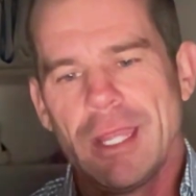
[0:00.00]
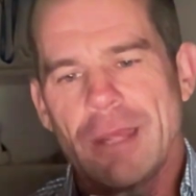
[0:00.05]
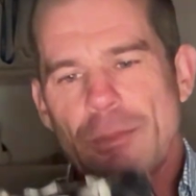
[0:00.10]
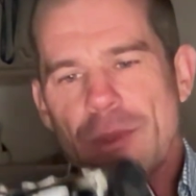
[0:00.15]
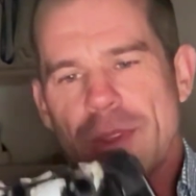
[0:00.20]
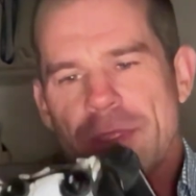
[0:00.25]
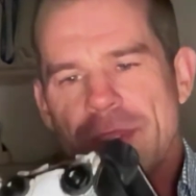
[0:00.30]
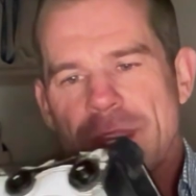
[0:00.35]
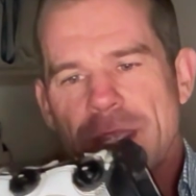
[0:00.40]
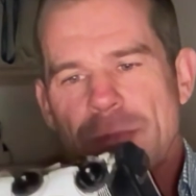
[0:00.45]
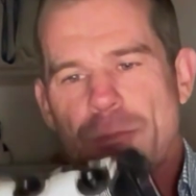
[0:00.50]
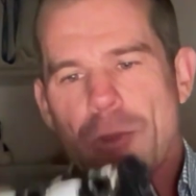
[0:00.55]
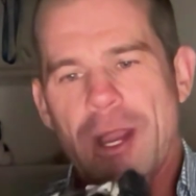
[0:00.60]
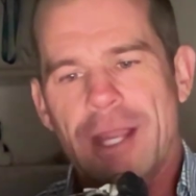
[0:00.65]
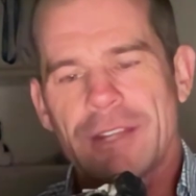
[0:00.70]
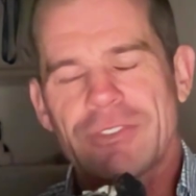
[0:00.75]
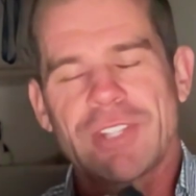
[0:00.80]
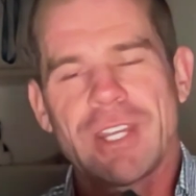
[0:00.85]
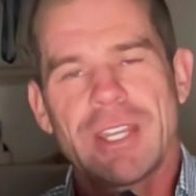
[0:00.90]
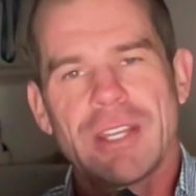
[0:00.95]
But
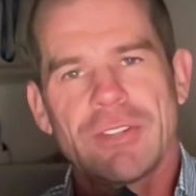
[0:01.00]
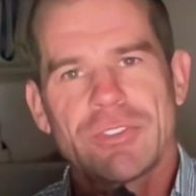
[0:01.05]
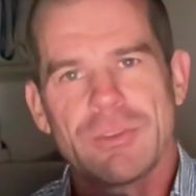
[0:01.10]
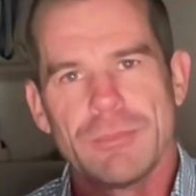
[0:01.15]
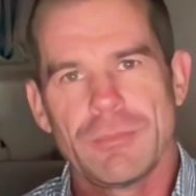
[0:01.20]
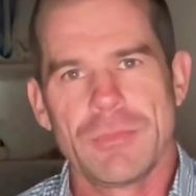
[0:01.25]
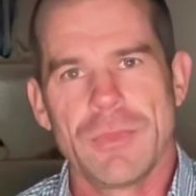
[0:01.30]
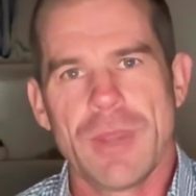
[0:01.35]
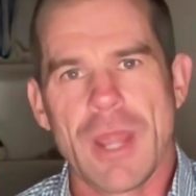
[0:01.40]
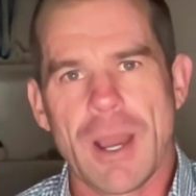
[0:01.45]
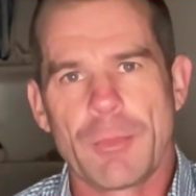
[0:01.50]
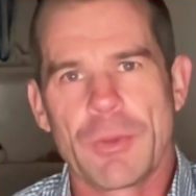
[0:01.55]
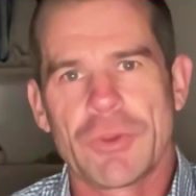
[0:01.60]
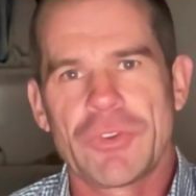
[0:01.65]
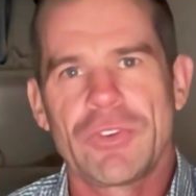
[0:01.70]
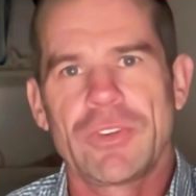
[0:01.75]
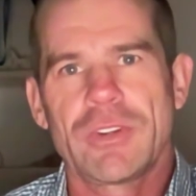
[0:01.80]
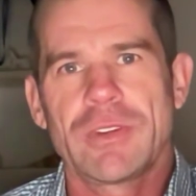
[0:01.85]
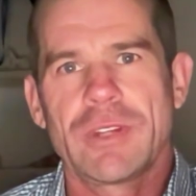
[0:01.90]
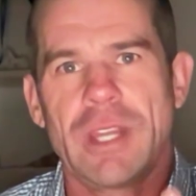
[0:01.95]
Mike's getting some
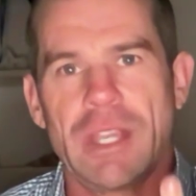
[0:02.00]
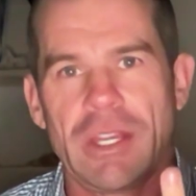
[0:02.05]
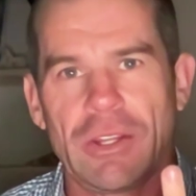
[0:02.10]
numbness in